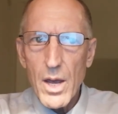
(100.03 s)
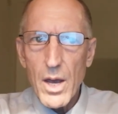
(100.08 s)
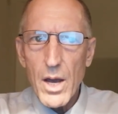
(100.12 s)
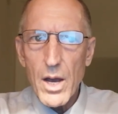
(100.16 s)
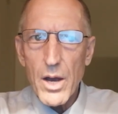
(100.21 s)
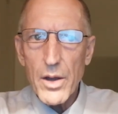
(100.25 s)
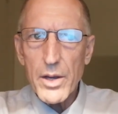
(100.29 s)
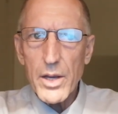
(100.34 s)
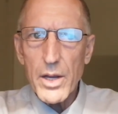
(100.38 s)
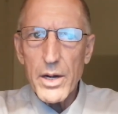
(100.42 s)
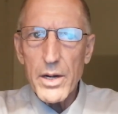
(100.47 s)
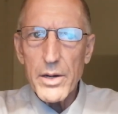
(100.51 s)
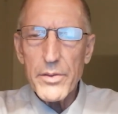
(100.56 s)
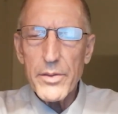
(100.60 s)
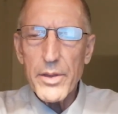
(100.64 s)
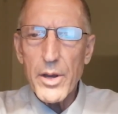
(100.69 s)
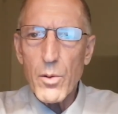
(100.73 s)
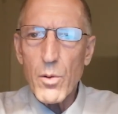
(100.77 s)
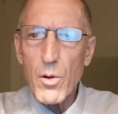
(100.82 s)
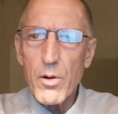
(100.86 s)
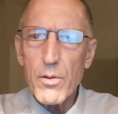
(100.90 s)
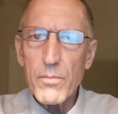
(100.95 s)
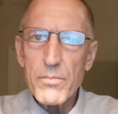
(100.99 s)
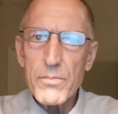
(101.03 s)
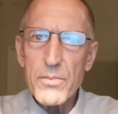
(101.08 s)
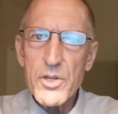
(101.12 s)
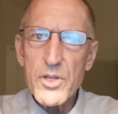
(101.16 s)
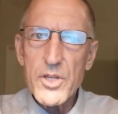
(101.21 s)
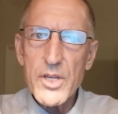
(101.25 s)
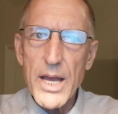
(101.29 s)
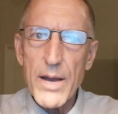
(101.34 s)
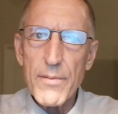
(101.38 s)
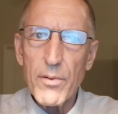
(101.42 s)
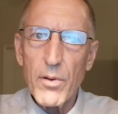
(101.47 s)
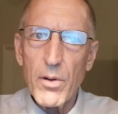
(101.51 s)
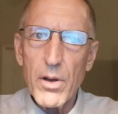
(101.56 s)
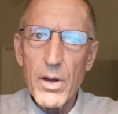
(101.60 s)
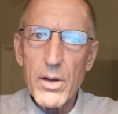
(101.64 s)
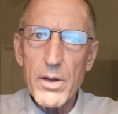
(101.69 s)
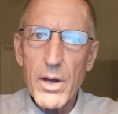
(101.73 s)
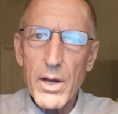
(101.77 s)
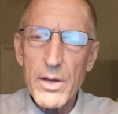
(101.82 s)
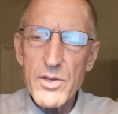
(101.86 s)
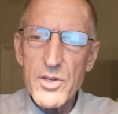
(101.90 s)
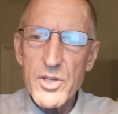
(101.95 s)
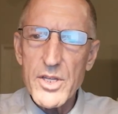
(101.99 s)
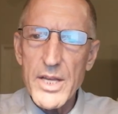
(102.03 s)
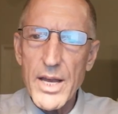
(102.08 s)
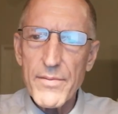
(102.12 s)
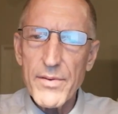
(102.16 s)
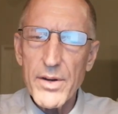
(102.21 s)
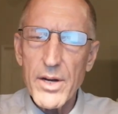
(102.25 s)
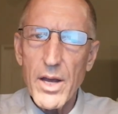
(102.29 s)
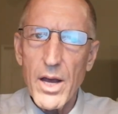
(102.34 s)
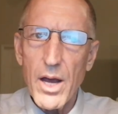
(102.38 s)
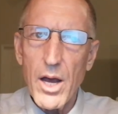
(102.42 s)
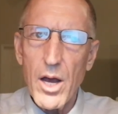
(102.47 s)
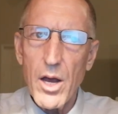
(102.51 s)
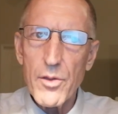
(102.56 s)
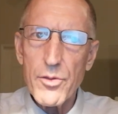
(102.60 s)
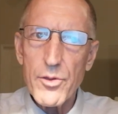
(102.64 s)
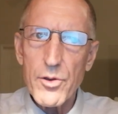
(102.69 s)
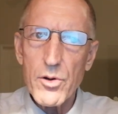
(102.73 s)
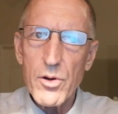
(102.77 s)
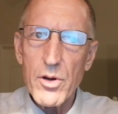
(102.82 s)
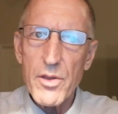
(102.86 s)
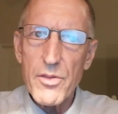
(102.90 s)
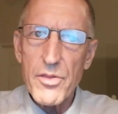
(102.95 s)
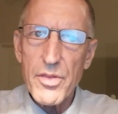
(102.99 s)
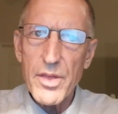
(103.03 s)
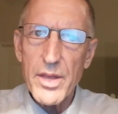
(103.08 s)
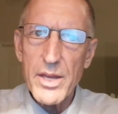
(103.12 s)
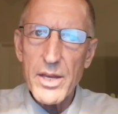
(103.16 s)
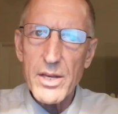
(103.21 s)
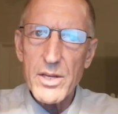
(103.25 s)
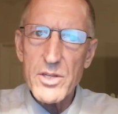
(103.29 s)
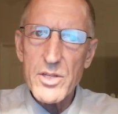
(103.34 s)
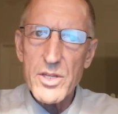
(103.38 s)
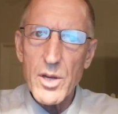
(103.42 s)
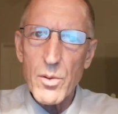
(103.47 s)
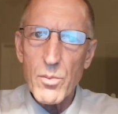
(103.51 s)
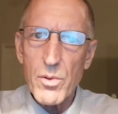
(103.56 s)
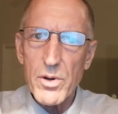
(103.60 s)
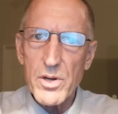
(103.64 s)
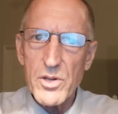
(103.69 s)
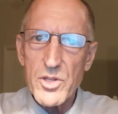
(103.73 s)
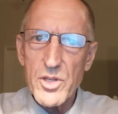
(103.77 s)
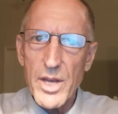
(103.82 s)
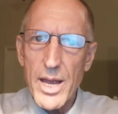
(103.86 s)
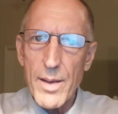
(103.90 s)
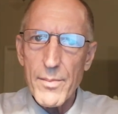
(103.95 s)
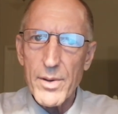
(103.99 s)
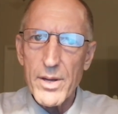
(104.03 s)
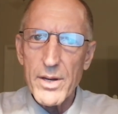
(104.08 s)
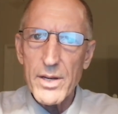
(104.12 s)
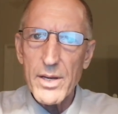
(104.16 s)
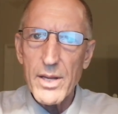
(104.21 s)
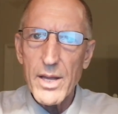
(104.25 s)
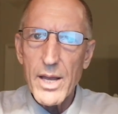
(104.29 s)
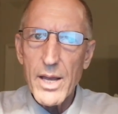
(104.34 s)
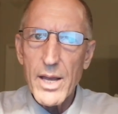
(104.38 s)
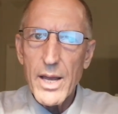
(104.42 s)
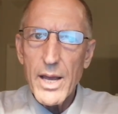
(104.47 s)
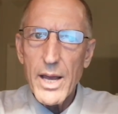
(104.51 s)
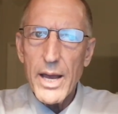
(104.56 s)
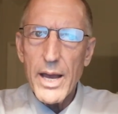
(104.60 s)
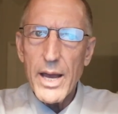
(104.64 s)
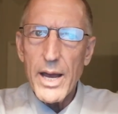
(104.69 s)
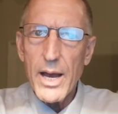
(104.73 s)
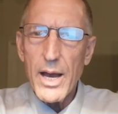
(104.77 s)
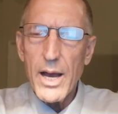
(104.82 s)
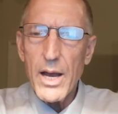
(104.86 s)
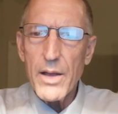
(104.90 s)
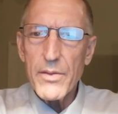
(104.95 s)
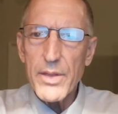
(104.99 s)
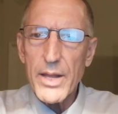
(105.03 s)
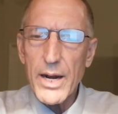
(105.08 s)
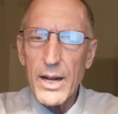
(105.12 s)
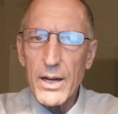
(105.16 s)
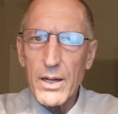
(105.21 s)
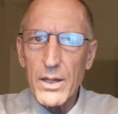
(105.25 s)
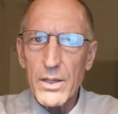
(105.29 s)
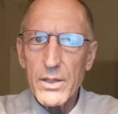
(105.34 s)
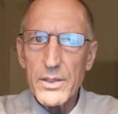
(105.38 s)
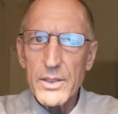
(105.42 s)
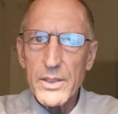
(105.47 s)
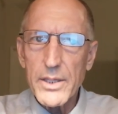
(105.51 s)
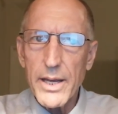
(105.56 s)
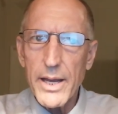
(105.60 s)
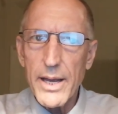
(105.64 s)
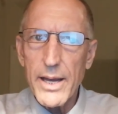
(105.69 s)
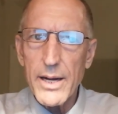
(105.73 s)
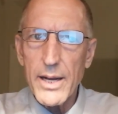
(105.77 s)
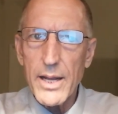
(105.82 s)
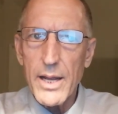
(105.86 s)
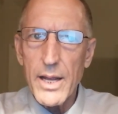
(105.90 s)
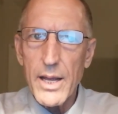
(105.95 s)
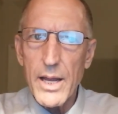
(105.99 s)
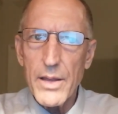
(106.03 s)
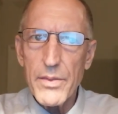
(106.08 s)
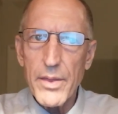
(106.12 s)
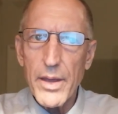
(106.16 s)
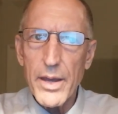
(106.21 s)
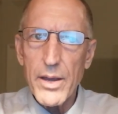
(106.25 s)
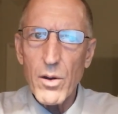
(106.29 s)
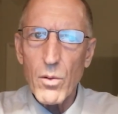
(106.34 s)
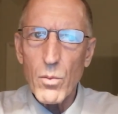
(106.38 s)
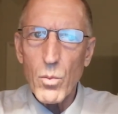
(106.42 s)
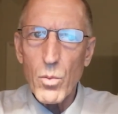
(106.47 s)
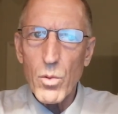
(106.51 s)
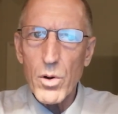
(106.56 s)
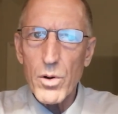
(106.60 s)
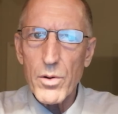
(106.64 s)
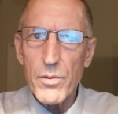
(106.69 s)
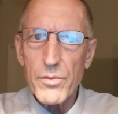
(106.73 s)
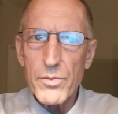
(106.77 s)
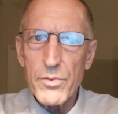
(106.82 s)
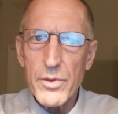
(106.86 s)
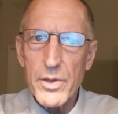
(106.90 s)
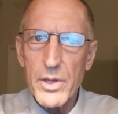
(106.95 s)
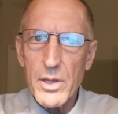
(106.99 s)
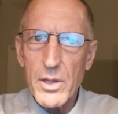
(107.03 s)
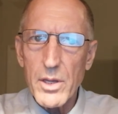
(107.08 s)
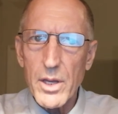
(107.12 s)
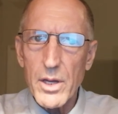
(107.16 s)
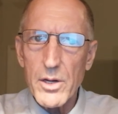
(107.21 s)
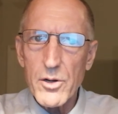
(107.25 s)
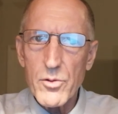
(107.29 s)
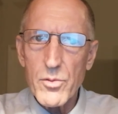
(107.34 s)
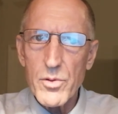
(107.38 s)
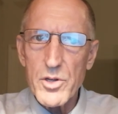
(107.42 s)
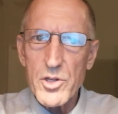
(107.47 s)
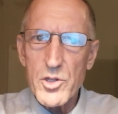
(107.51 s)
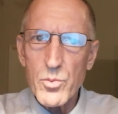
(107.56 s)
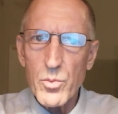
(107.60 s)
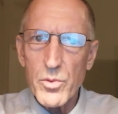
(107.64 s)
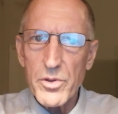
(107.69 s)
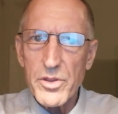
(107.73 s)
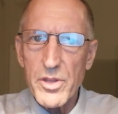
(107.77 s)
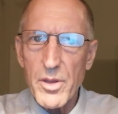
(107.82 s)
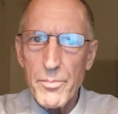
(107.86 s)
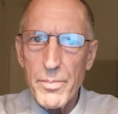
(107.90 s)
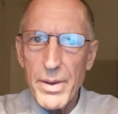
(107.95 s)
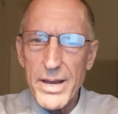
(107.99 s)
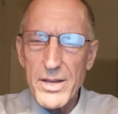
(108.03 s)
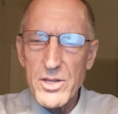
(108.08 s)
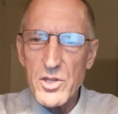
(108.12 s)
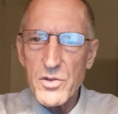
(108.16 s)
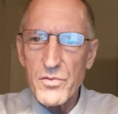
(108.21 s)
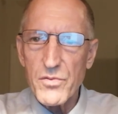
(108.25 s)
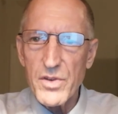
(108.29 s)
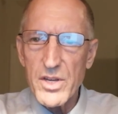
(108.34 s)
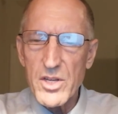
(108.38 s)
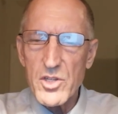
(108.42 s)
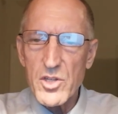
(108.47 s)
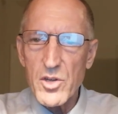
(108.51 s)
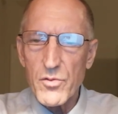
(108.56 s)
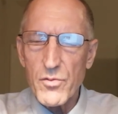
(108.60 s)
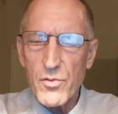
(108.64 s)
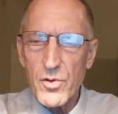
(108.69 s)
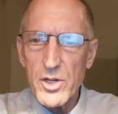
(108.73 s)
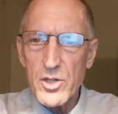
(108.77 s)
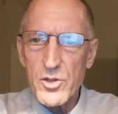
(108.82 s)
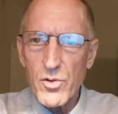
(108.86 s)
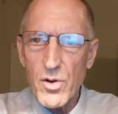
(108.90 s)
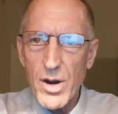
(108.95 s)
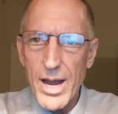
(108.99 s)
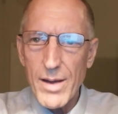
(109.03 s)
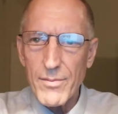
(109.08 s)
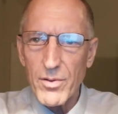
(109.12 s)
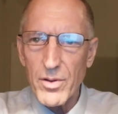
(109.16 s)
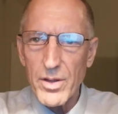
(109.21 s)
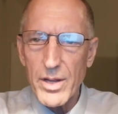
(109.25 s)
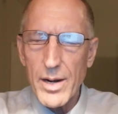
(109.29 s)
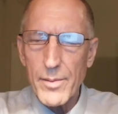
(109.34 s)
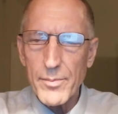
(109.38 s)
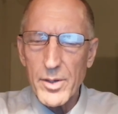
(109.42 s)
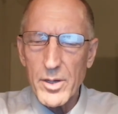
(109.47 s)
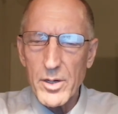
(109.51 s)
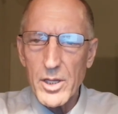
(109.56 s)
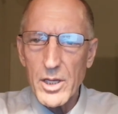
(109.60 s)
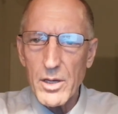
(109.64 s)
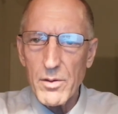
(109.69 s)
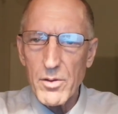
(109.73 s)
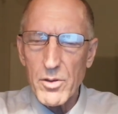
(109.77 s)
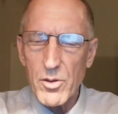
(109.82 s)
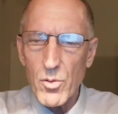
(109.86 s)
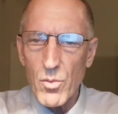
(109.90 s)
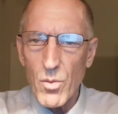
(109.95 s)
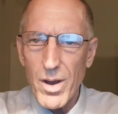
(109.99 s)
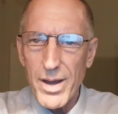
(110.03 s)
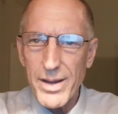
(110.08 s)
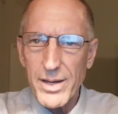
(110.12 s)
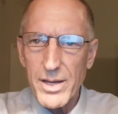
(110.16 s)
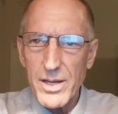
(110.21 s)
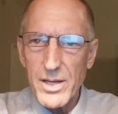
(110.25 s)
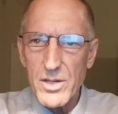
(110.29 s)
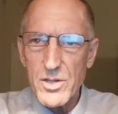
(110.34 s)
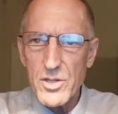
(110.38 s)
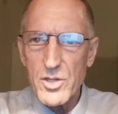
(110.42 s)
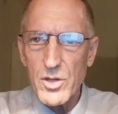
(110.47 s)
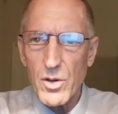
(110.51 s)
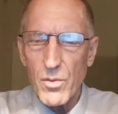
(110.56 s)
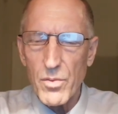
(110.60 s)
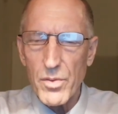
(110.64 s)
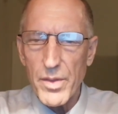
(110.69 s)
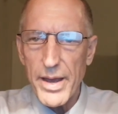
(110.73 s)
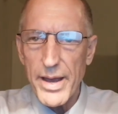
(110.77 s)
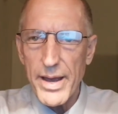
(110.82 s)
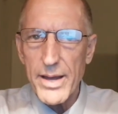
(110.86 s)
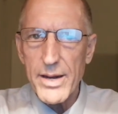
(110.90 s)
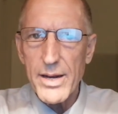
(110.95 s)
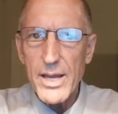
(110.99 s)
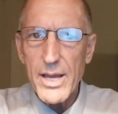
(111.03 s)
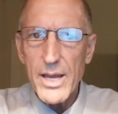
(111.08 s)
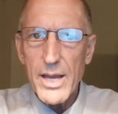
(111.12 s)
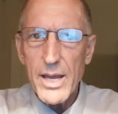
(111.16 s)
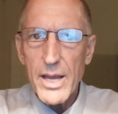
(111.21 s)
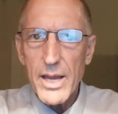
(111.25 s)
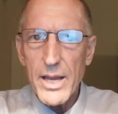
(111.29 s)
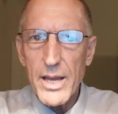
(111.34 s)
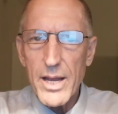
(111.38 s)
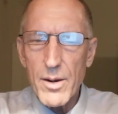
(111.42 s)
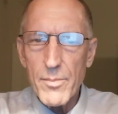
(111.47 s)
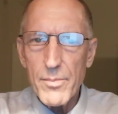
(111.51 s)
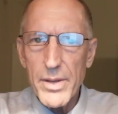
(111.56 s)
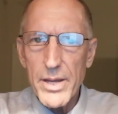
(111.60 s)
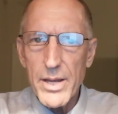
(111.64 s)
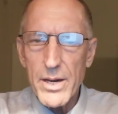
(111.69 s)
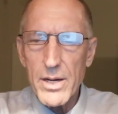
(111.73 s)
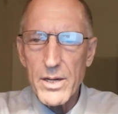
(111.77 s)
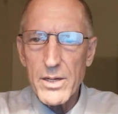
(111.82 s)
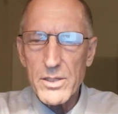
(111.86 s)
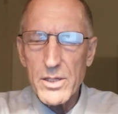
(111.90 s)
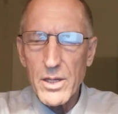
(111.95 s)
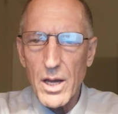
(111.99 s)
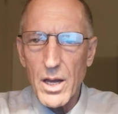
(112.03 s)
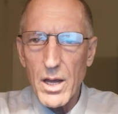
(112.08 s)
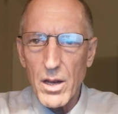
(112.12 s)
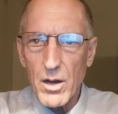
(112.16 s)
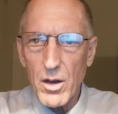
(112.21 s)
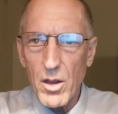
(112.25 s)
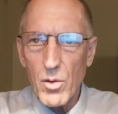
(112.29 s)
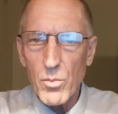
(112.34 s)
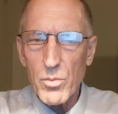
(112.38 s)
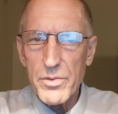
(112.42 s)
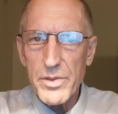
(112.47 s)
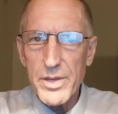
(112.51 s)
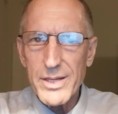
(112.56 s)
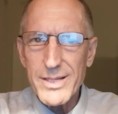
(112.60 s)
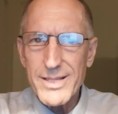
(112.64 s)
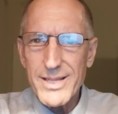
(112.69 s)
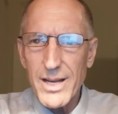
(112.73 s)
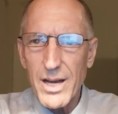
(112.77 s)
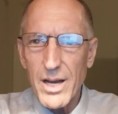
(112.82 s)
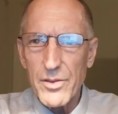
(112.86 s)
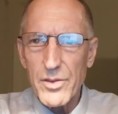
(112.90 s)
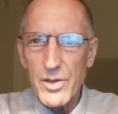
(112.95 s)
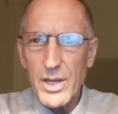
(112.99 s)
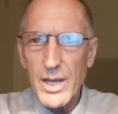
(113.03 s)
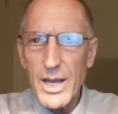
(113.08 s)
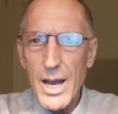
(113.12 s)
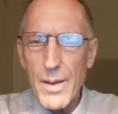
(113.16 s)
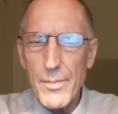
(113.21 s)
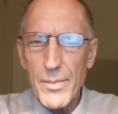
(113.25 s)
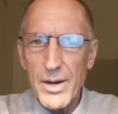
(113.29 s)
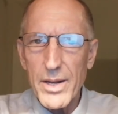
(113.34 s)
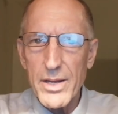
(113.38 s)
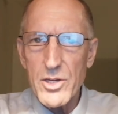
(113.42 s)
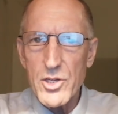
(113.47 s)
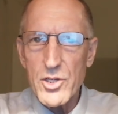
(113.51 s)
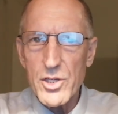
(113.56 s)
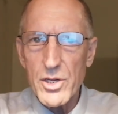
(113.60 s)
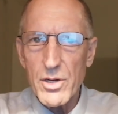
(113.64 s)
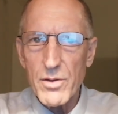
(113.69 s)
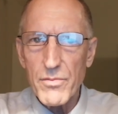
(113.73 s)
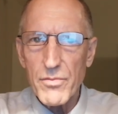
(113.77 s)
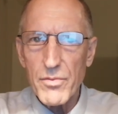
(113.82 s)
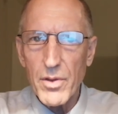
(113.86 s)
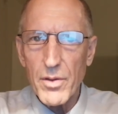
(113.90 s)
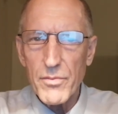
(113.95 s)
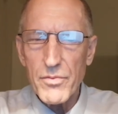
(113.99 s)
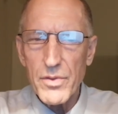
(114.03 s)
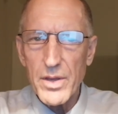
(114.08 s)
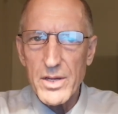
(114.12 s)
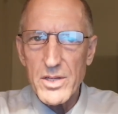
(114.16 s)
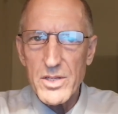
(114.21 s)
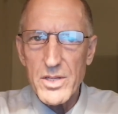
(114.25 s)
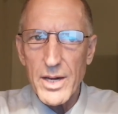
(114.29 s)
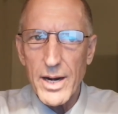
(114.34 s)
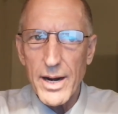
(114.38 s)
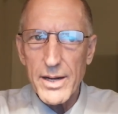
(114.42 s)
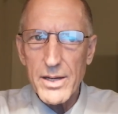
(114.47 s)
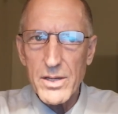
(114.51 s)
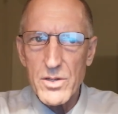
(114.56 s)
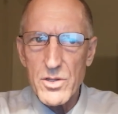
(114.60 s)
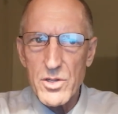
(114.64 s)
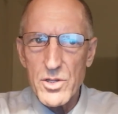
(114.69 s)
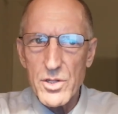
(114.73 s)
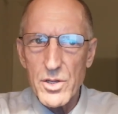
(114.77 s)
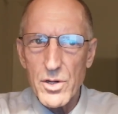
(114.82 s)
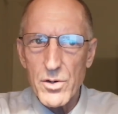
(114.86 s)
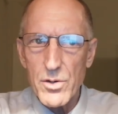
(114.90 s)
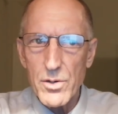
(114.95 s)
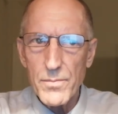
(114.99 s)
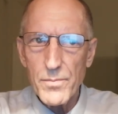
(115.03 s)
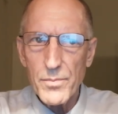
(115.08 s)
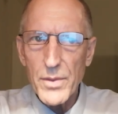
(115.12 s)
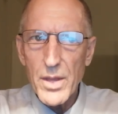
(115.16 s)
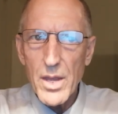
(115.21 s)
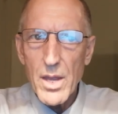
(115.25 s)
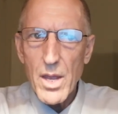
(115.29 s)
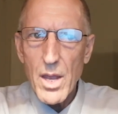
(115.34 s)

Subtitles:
Okay, there were seven other things that were examined that I looked at, and they were the countries with the best visa-free travel. And I'm going to give you the rankings on that in a minute, along with these other combination of things that I considered.